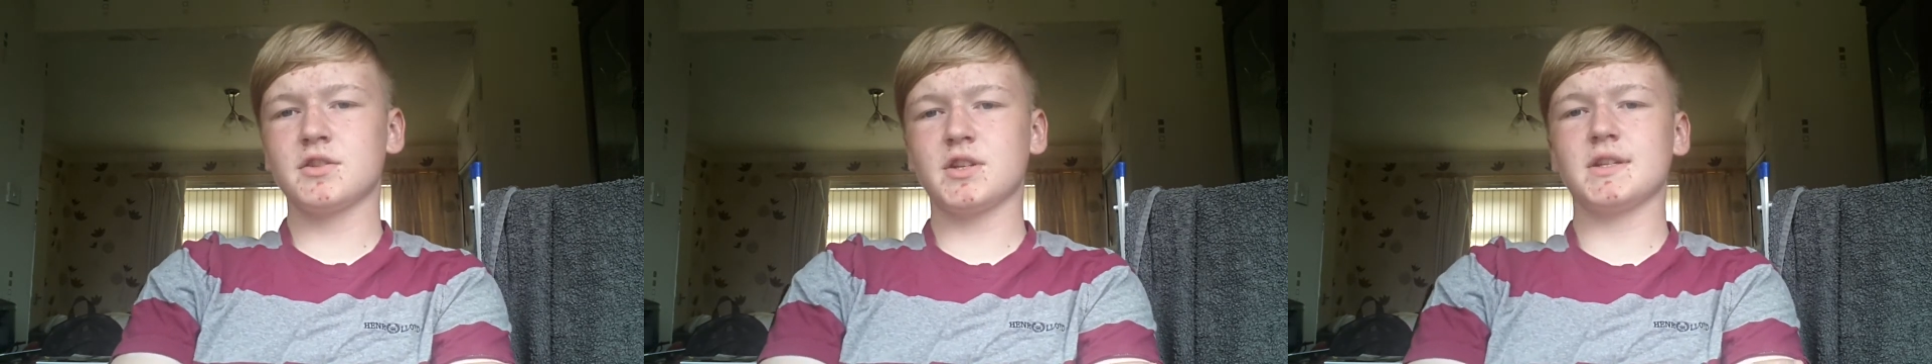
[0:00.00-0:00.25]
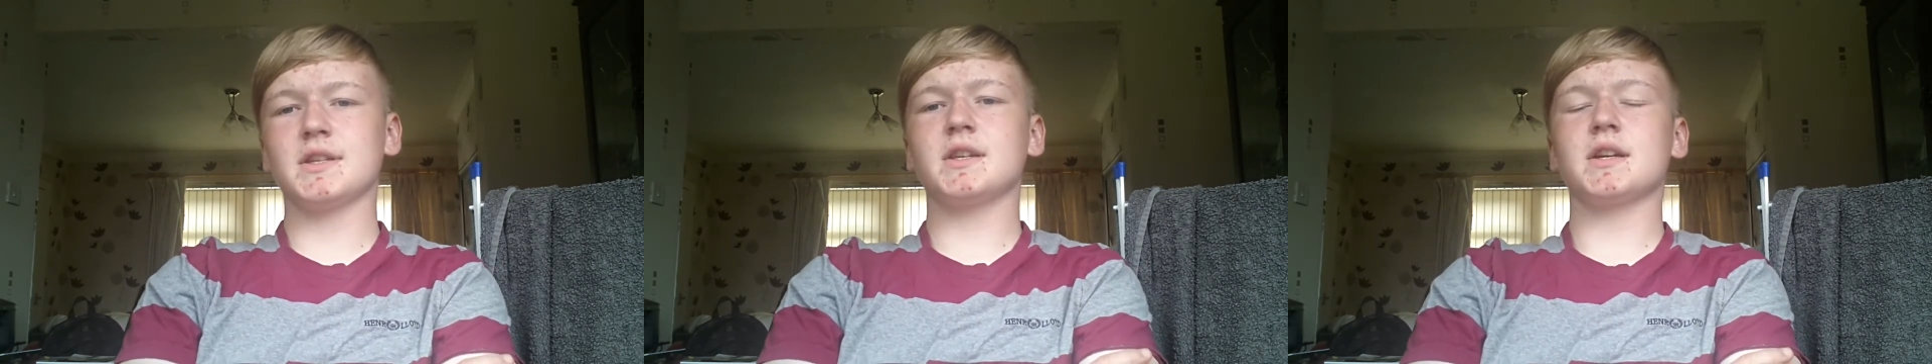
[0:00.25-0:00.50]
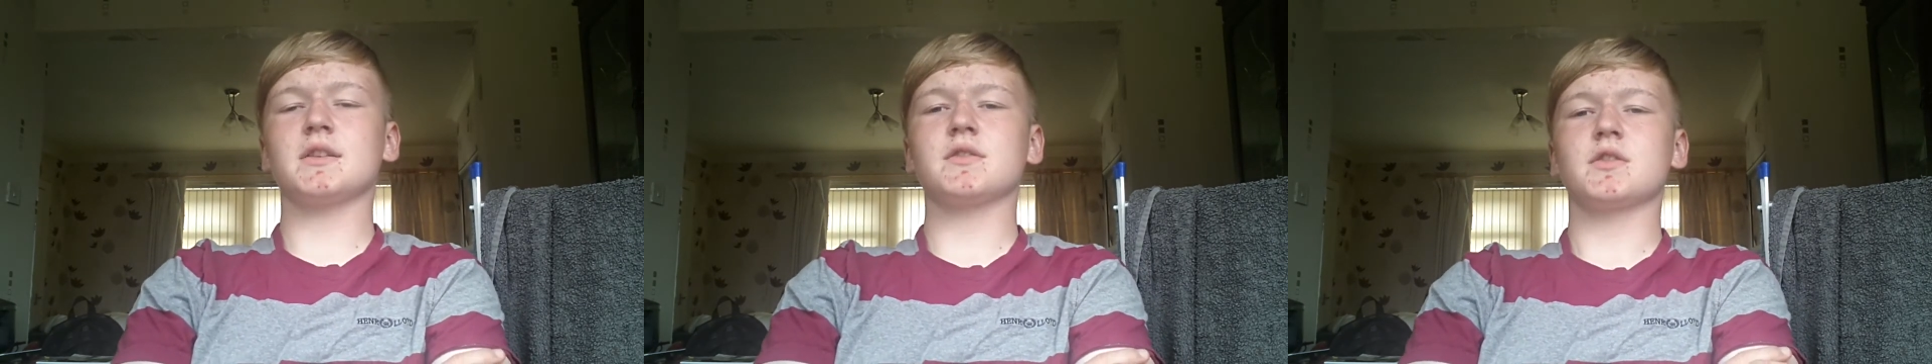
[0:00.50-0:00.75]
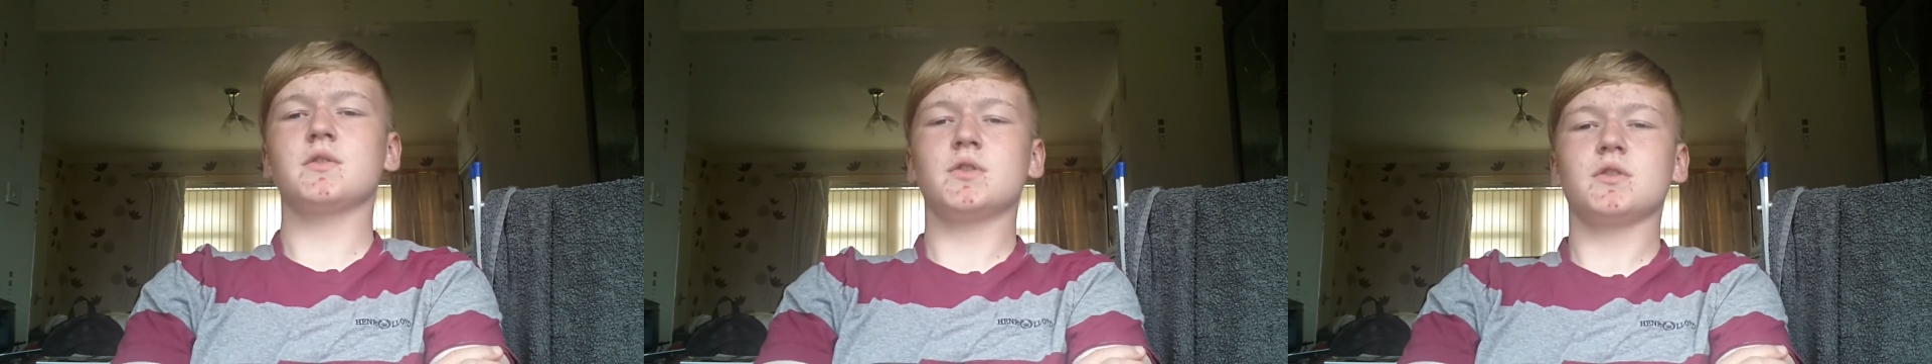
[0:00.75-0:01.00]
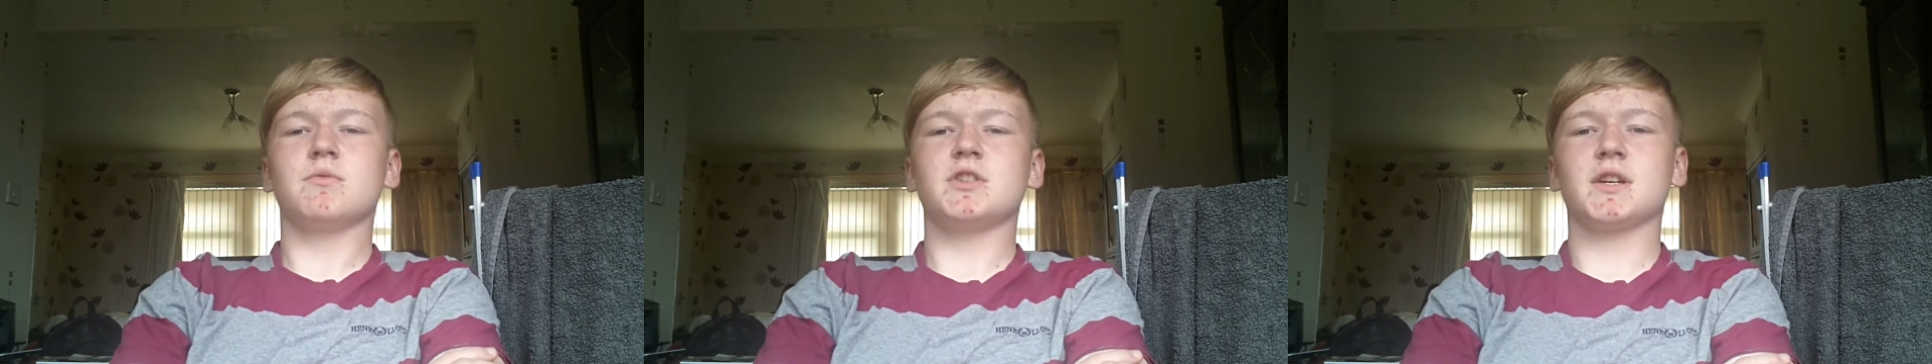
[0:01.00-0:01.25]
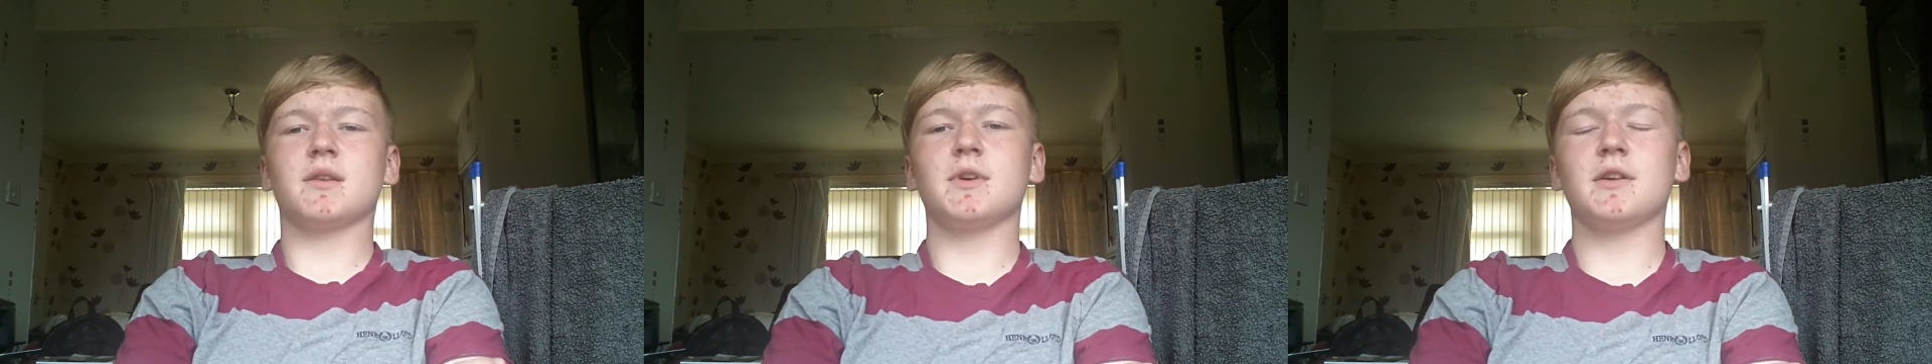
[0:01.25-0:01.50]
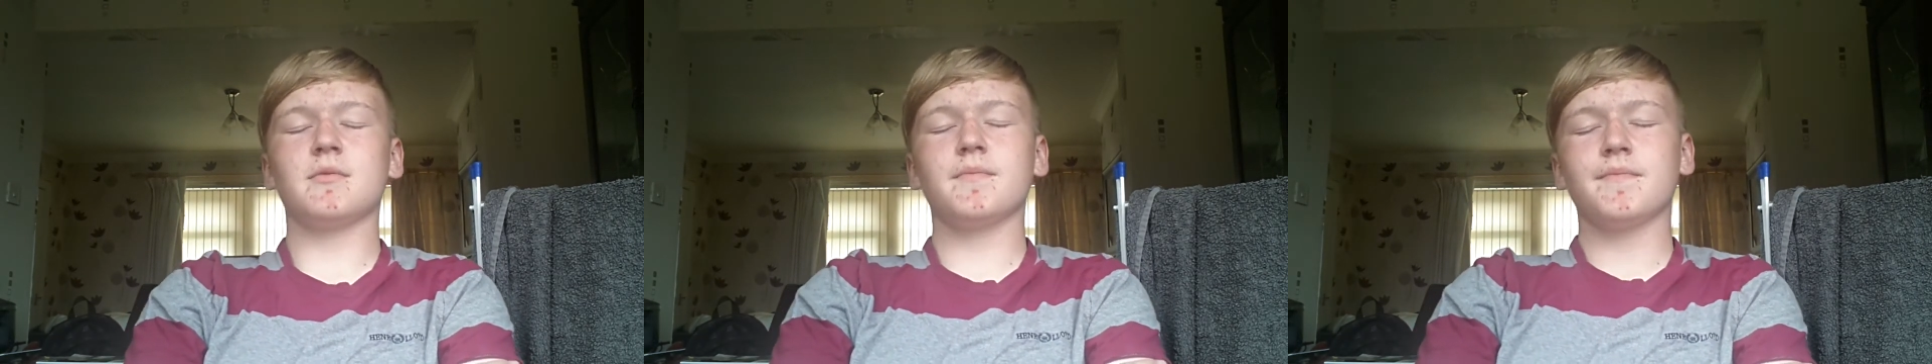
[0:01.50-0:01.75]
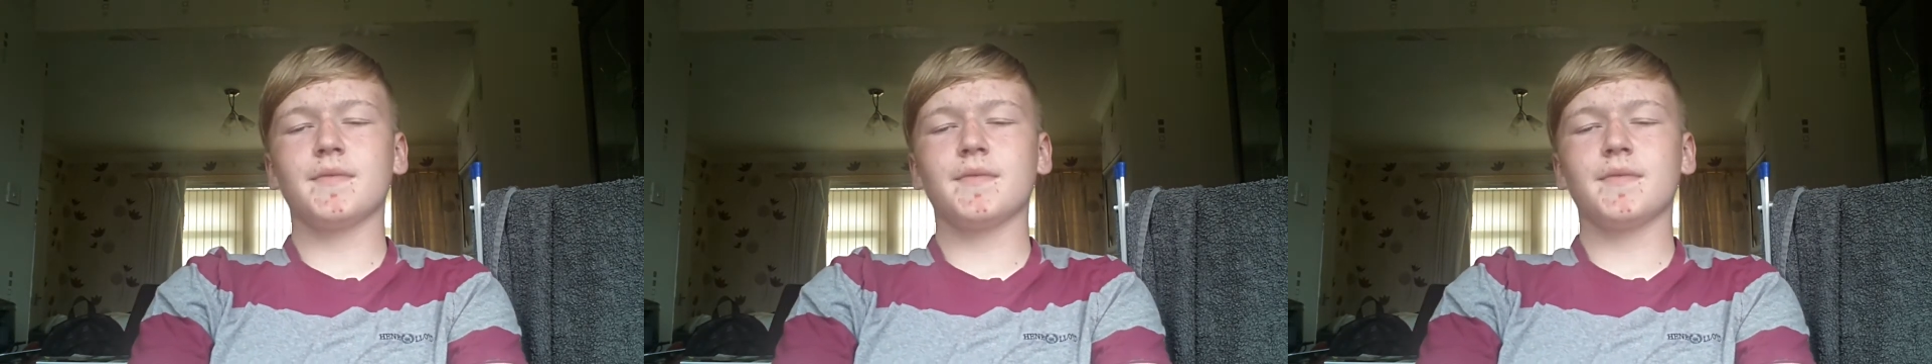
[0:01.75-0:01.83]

jccars on YouTube, check him out.